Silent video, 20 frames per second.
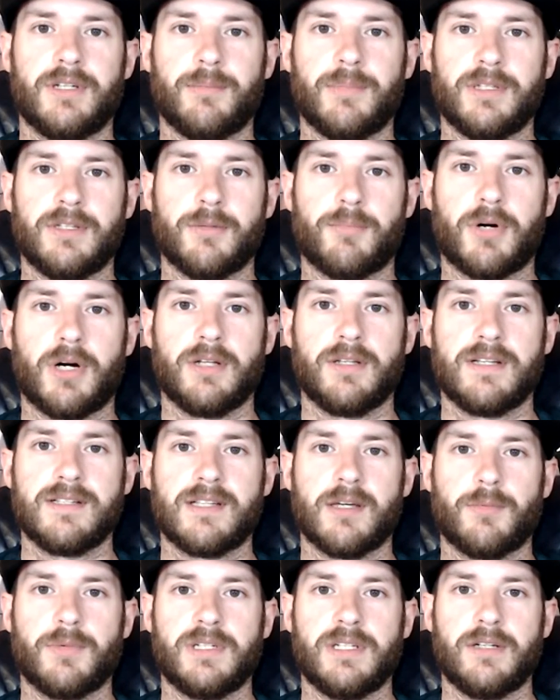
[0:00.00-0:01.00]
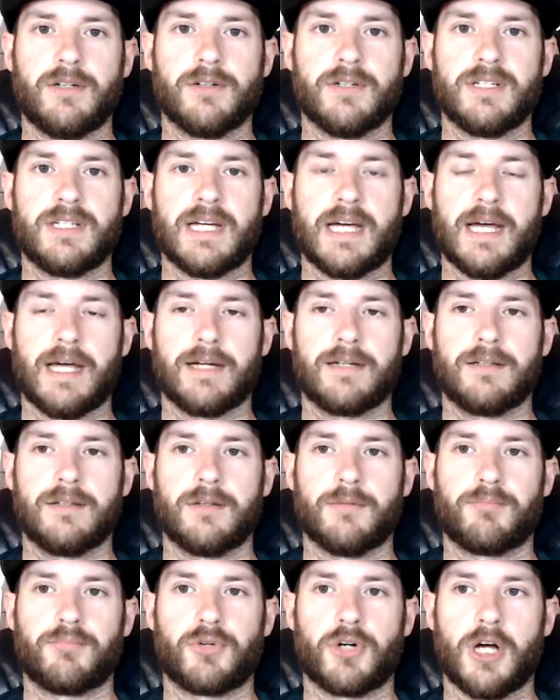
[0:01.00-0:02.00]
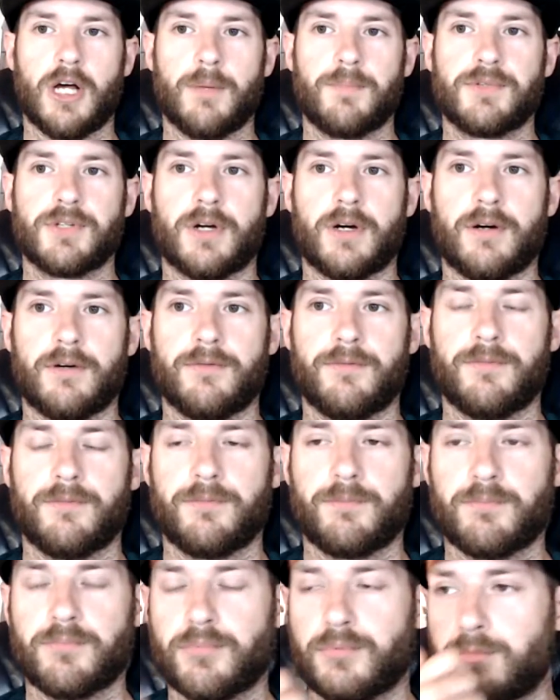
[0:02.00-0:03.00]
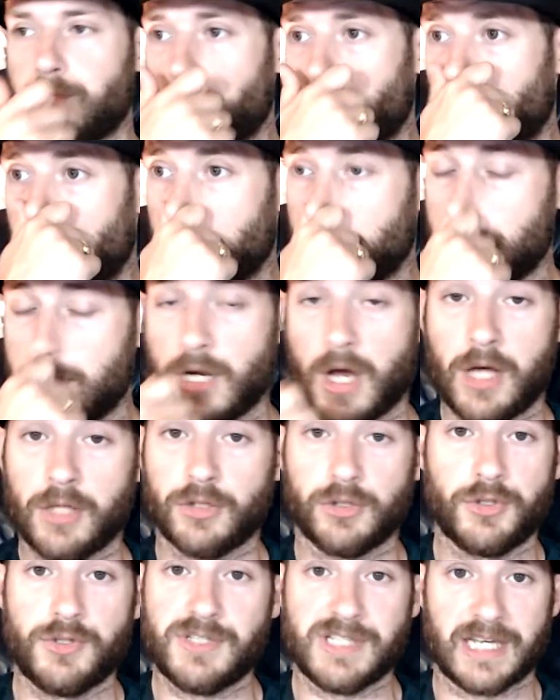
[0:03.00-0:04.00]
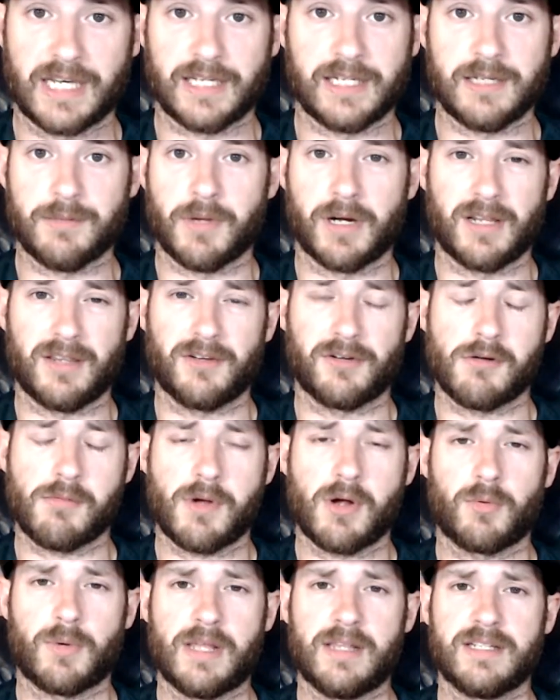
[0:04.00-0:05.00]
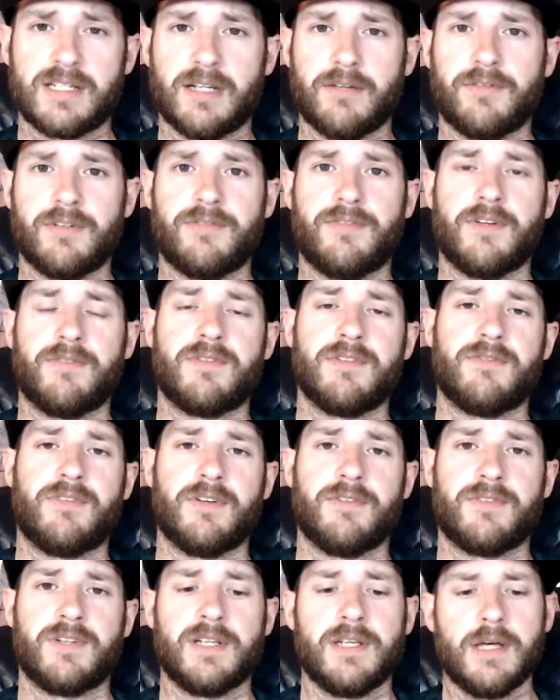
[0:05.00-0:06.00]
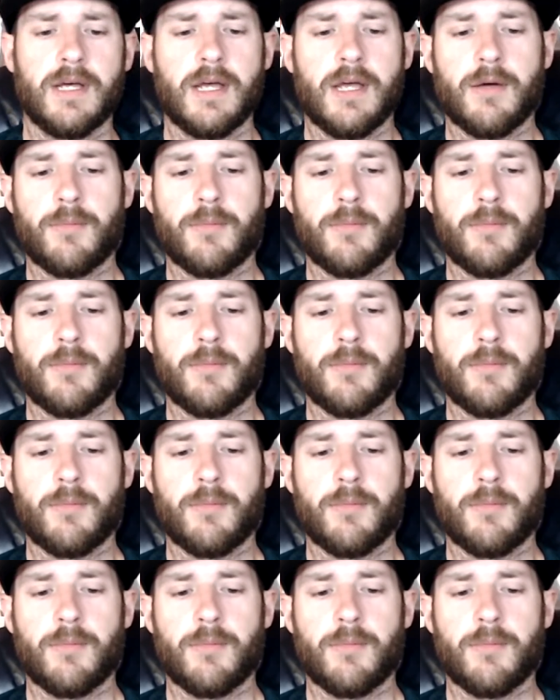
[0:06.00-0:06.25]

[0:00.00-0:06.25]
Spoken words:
I mean, the parlays that we need are intact. The props are not losing any money. They're about relatively 50-50.